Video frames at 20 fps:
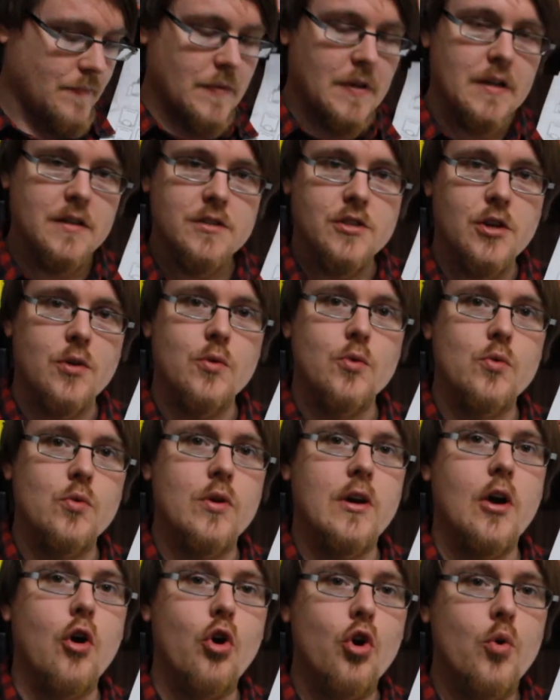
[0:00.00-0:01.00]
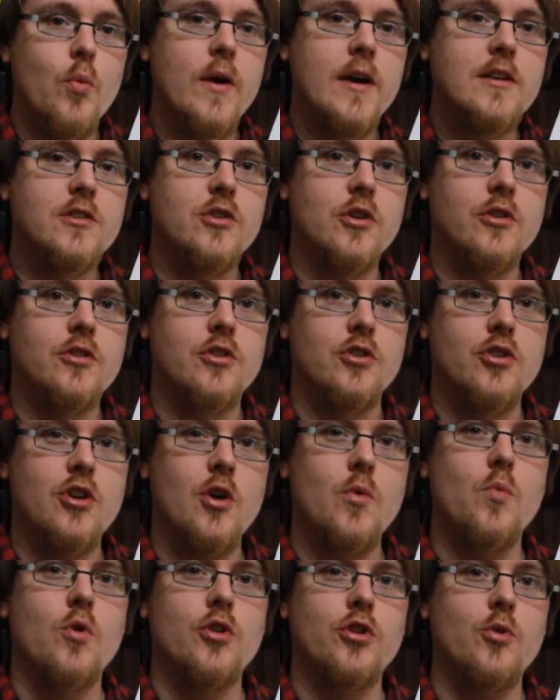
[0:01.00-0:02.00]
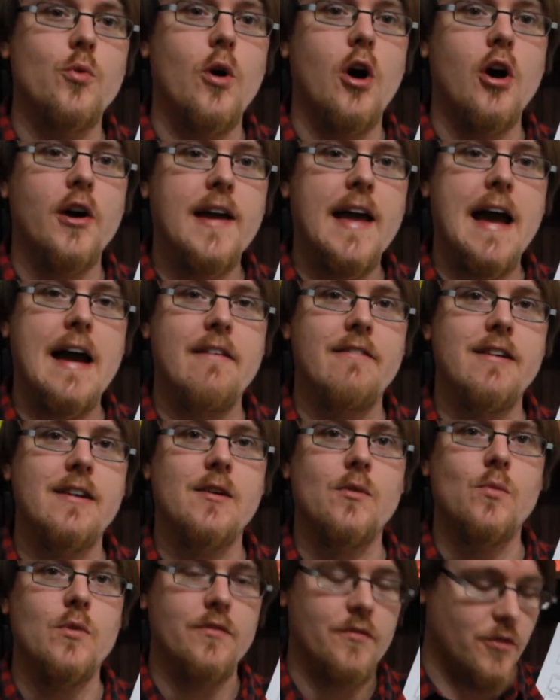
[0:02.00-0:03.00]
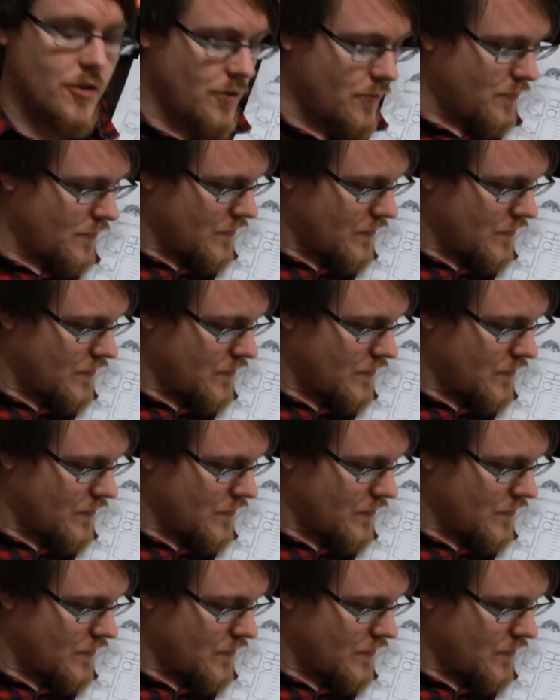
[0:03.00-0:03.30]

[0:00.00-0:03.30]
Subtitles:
So always good to know what you are carrying with you.